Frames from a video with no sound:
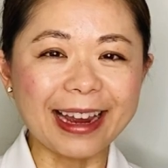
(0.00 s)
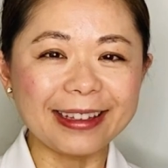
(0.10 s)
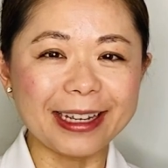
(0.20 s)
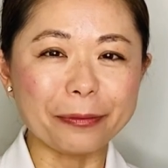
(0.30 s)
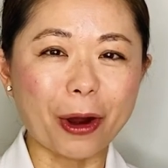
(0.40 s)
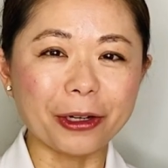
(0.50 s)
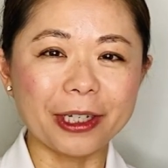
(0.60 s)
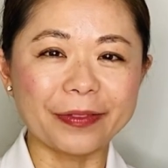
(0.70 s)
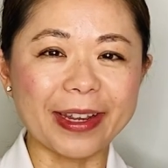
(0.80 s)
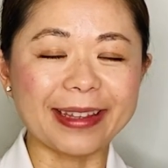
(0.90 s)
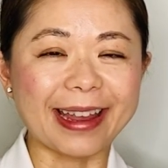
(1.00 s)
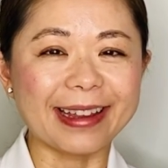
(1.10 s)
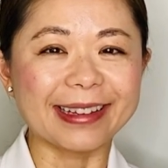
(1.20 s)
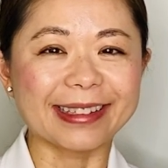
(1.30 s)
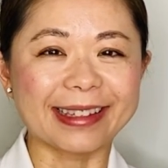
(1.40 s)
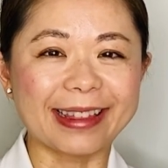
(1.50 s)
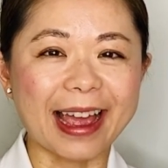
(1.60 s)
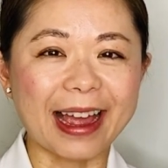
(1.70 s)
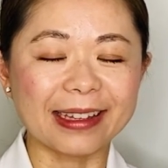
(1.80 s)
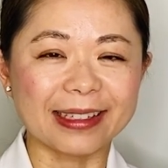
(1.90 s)
I think part of it is
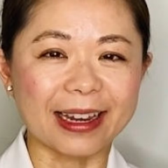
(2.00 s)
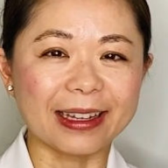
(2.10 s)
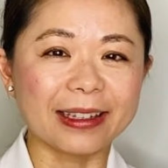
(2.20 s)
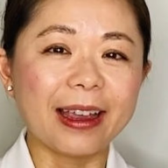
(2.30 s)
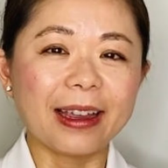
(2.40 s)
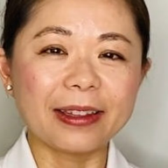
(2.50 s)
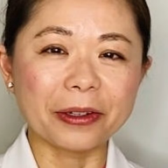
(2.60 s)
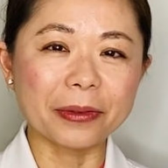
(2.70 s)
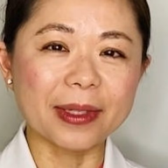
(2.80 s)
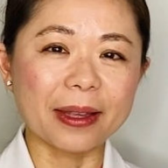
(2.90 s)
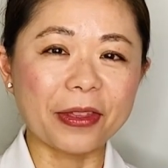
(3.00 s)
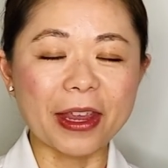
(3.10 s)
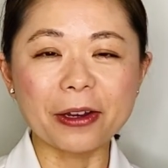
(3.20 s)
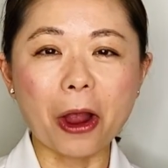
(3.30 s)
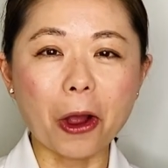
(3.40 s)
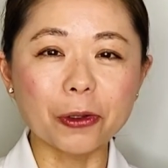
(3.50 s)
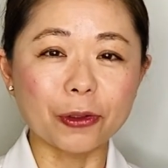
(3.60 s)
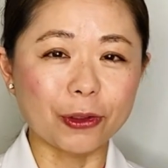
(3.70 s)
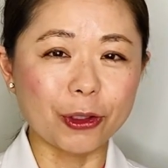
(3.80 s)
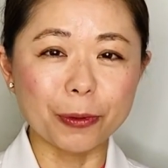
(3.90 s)
that there's a thing called
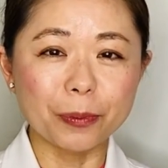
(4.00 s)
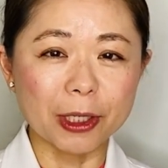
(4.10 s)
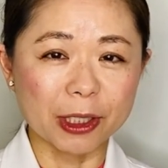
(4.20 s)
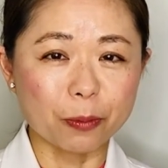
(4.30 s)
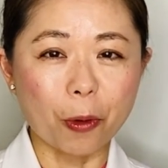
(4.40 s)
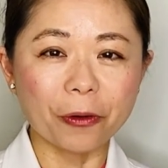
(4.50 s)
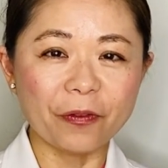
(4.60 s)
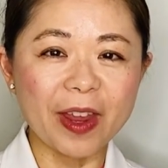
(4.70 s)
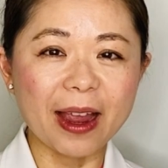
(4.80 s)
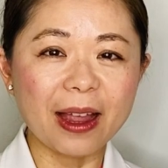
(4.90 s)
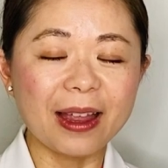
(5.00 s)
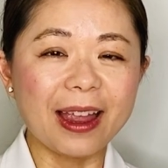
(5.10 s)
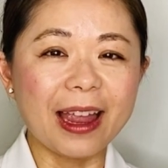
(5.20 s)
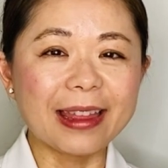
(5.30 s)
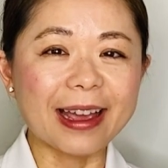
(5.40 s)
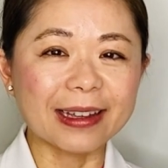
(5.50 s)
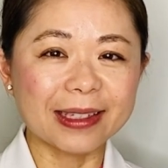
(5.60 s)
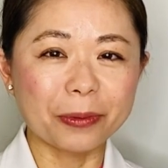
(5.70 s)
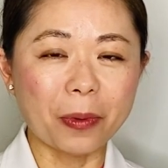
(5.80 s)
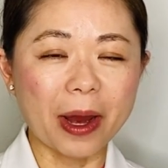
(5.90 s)
Zoom dysmorphia.
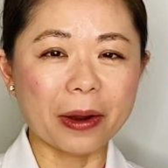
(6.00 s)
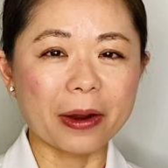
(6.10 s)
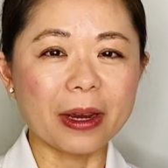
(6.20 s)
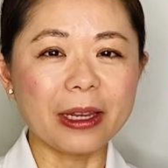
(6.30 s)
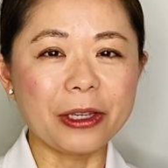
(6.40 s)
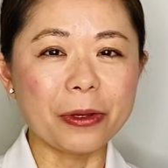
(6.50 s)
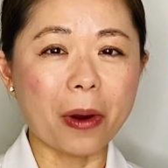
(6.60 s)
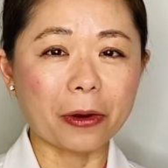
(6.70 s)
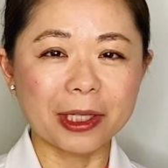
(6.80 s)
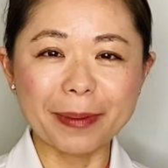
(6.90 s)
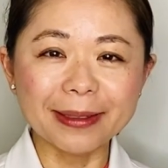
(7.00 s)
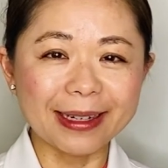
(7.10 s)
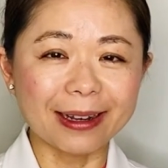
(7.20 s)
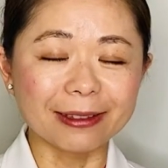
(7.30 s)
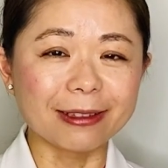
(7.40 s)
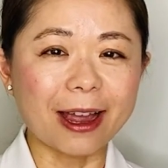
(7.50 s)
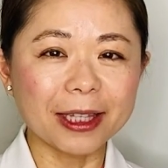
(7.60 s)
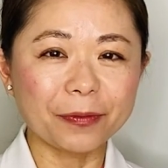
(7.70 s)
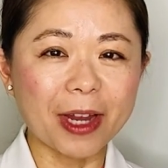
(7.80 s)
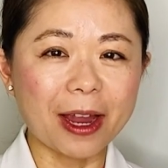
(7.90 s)
That's where you are spending a lot
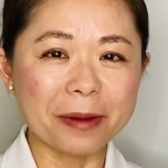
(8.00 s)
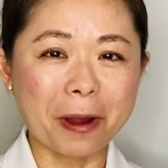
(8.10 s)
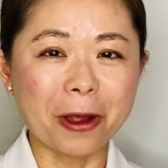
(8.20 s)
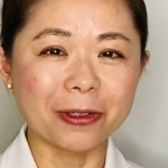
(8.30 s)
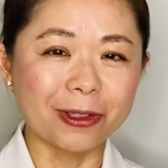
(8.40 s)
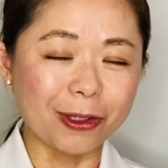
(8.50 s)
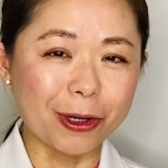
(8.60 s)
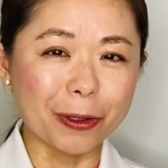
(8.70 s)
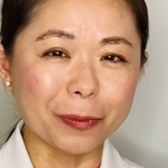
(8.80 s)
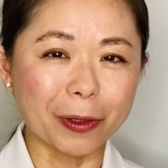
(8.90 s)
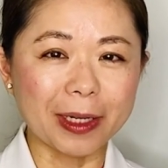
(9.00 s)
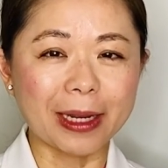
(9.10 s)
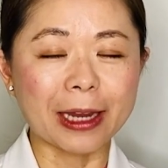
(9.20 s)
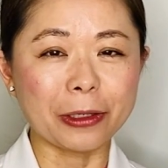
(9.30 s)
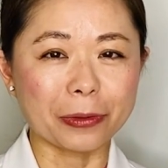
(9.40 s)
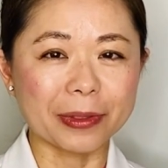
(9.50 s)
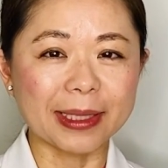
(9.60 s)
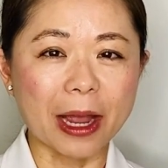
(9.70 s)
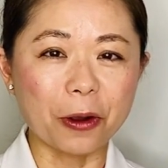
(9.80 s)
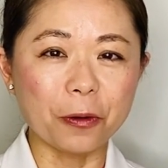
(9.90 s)
of time on Zoom looking at
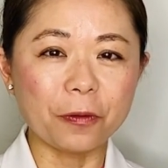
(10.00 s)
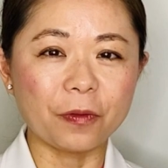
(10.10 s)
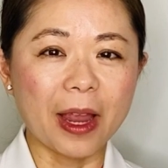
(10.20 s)
yourself